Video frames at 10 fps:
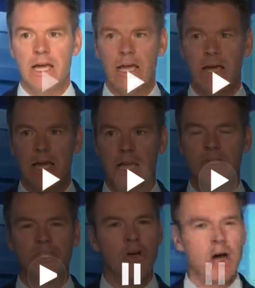
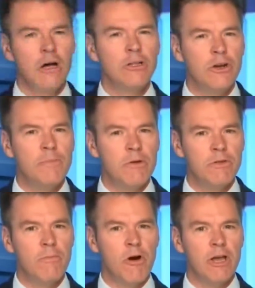And we saw a little
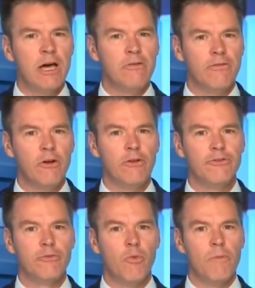bit with Markelle
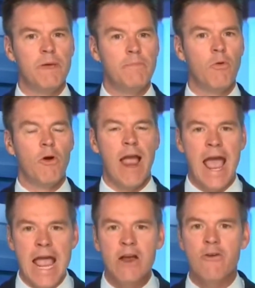Fultz, where people were
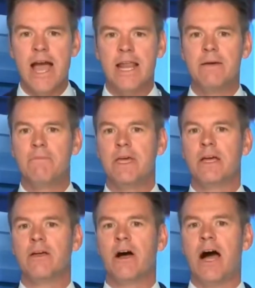angry at him
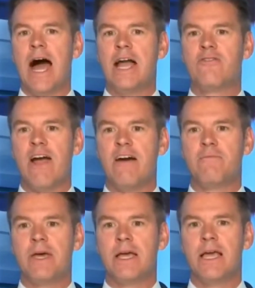being a high
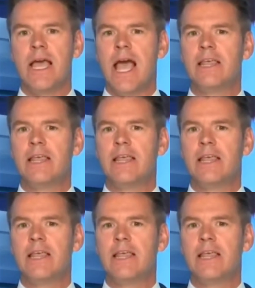draft pick,